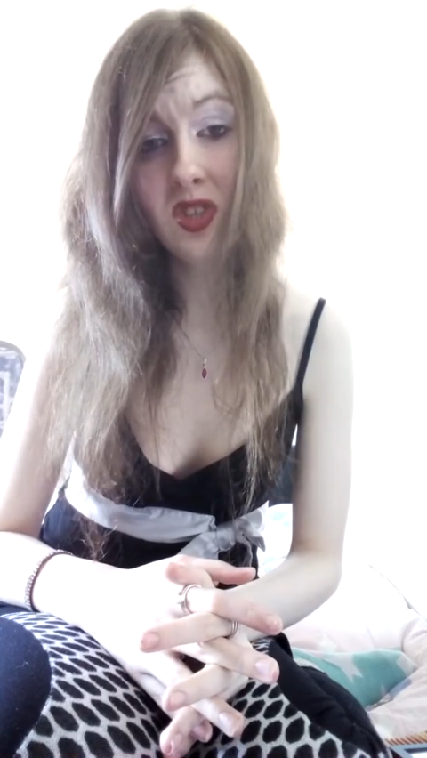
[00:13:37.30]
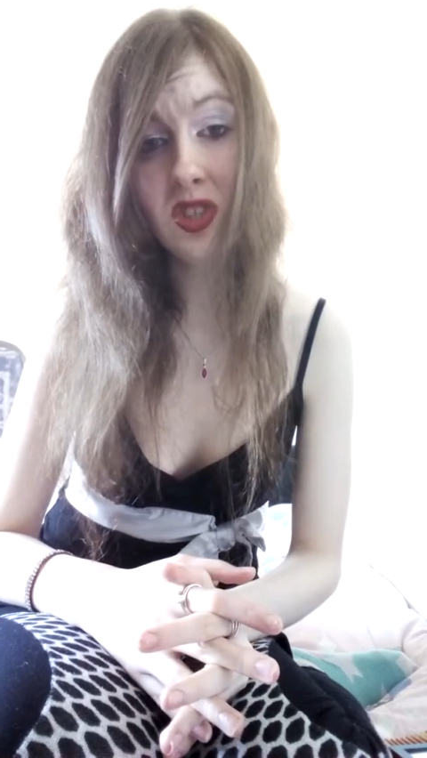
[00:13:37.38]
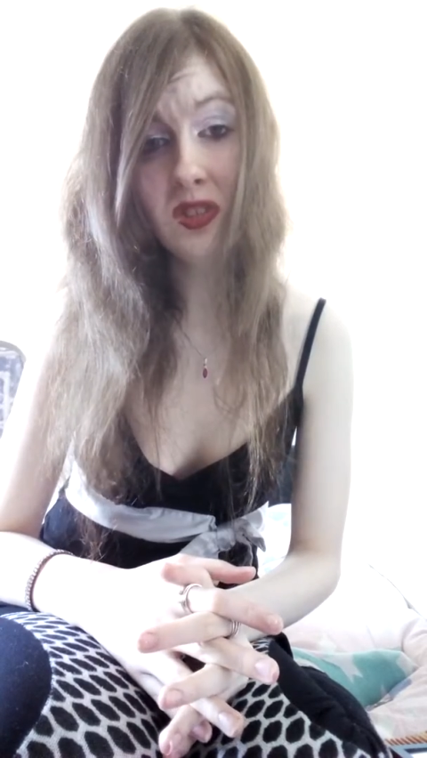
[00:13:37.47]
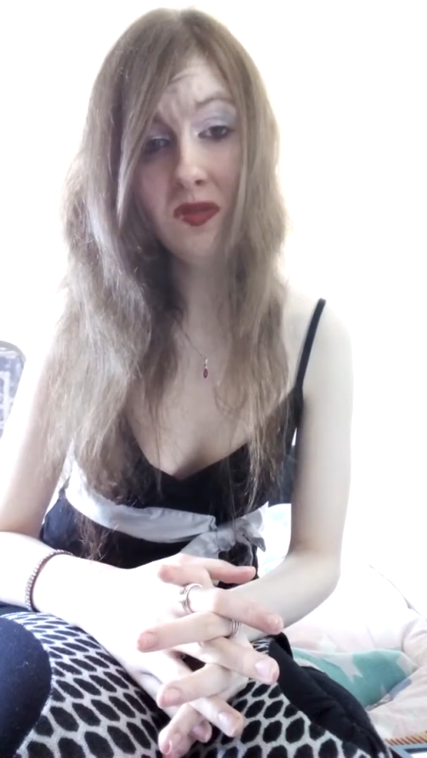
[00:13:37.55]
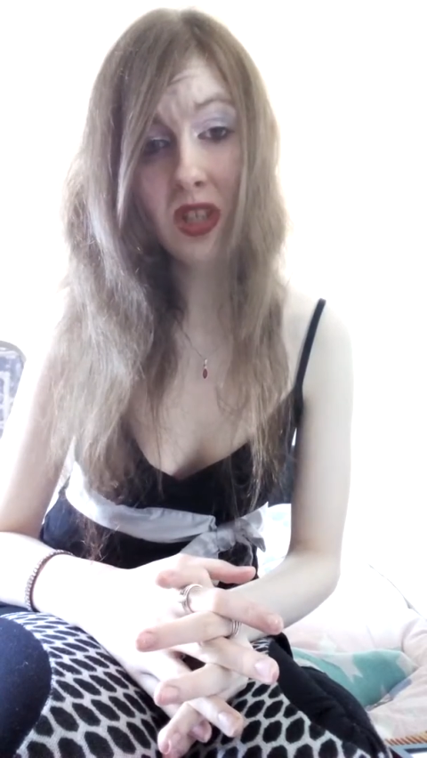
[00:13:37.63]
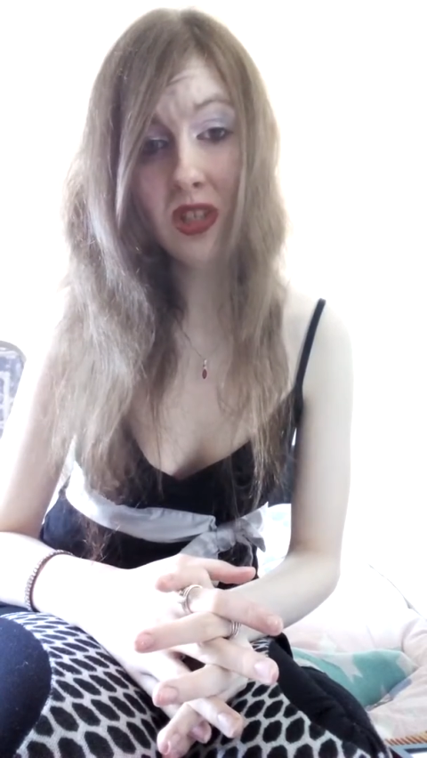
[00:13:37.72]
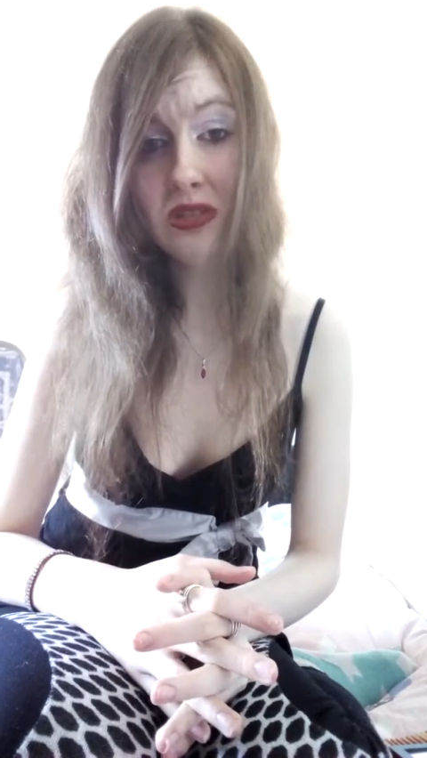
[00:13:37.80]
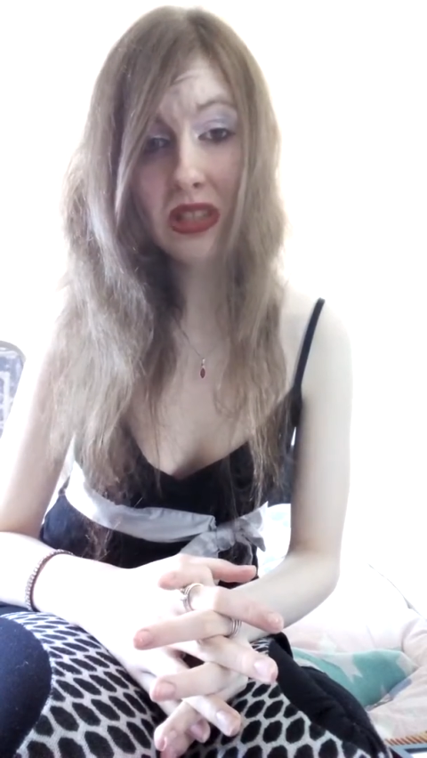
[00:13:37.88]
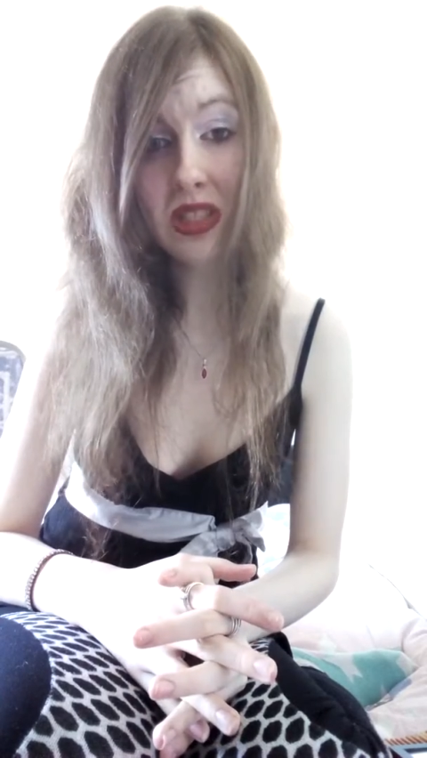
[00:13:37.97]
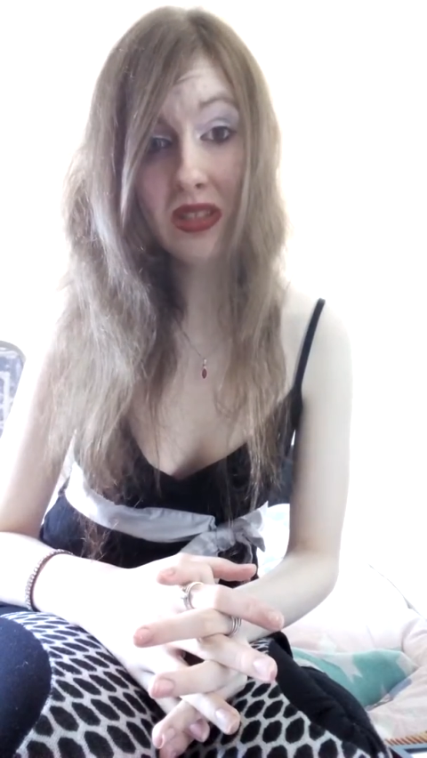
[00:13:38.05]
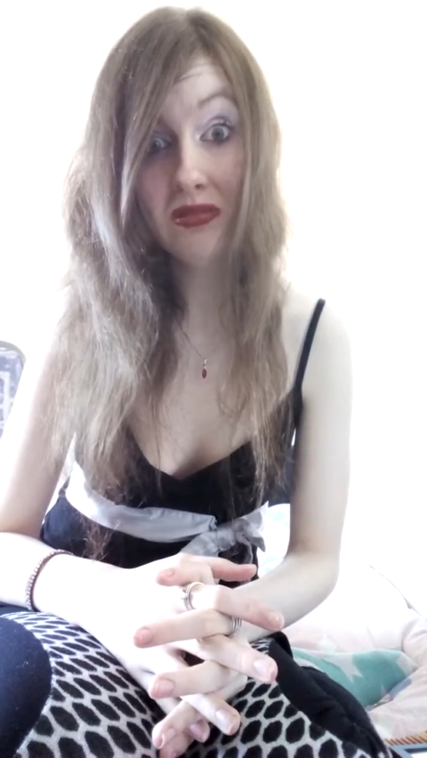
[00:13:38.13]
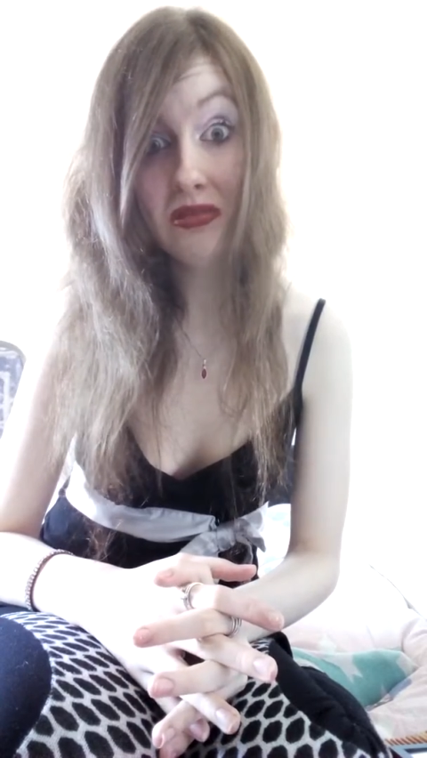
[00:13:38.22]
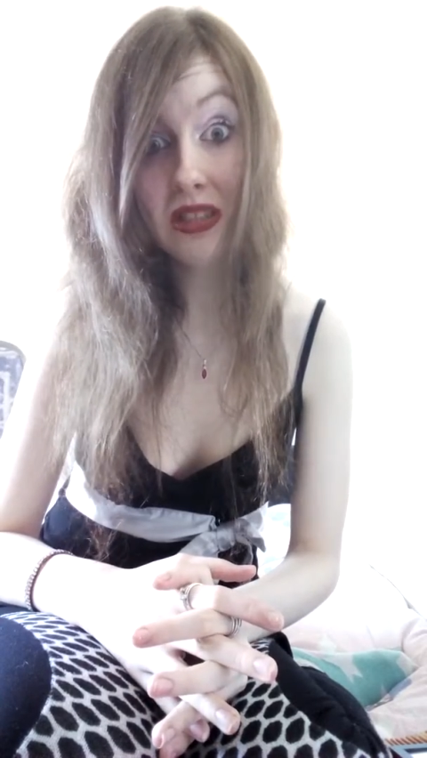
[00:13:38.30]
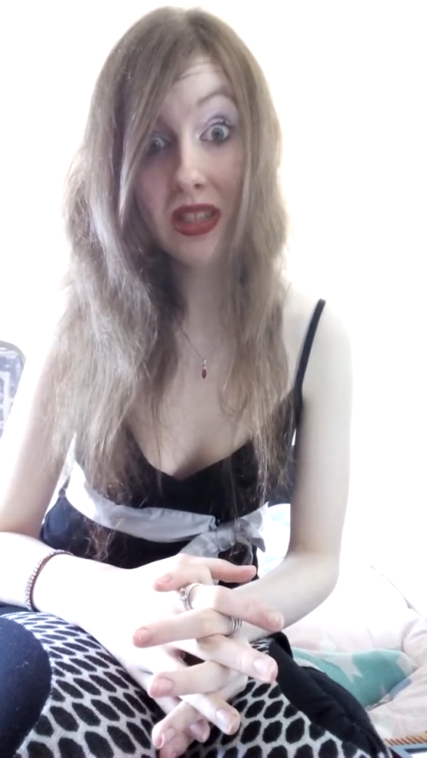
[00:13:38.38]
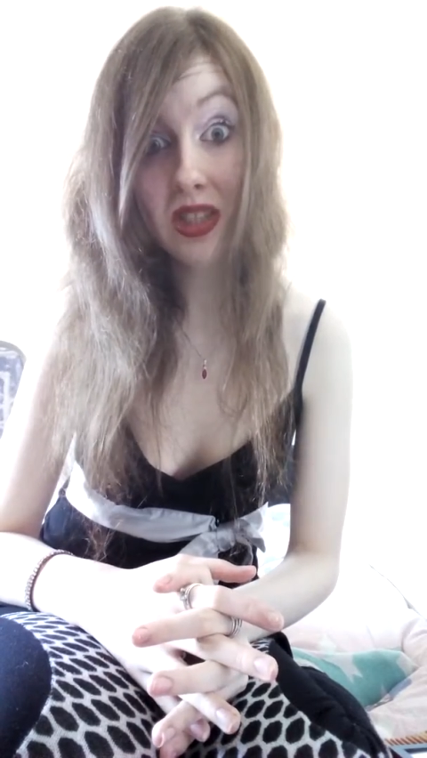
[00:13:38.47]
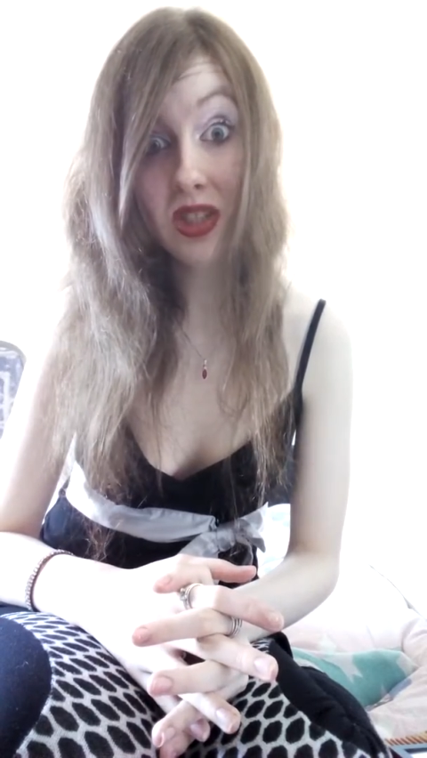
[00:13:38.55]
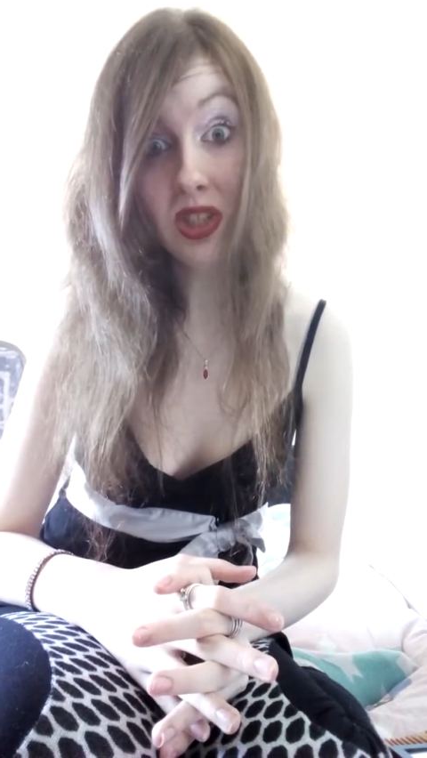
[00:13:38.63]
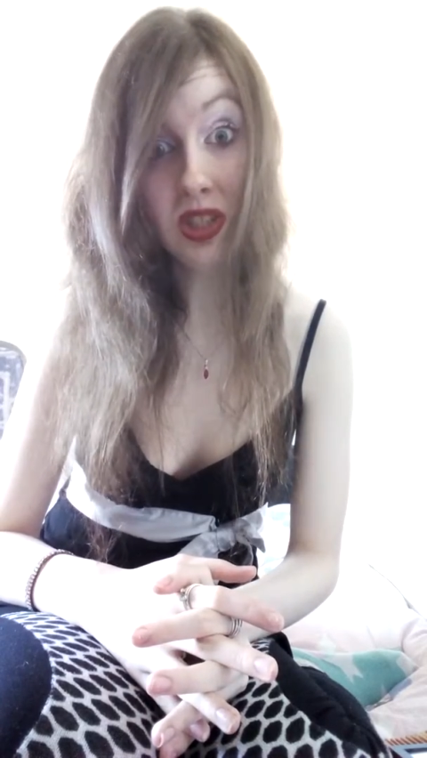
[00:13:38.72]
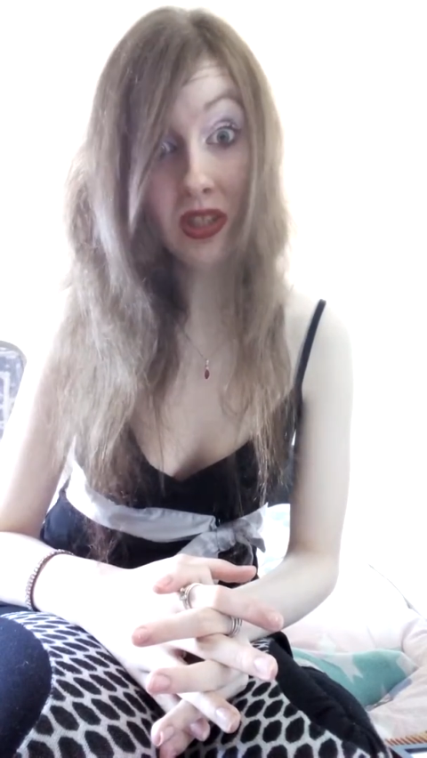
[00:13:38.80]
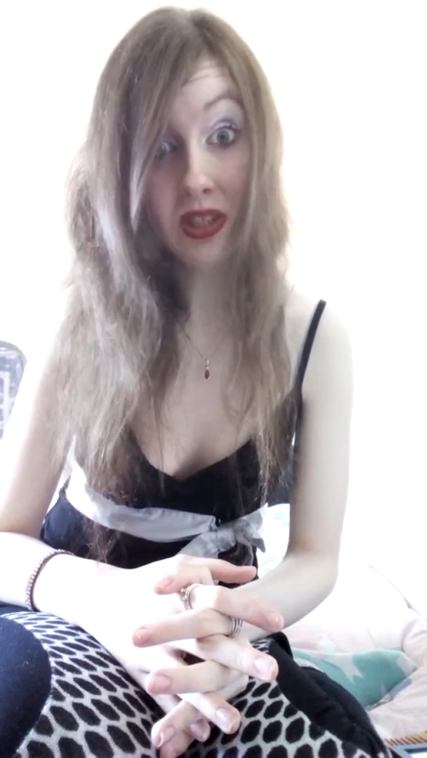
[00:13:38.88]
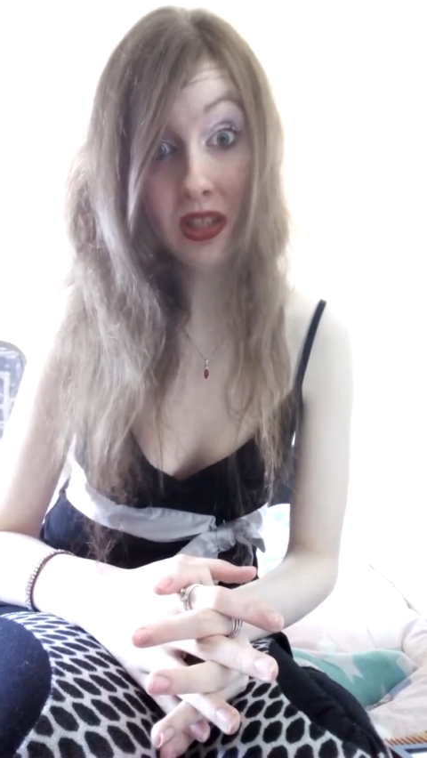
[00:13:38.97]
She's very, she's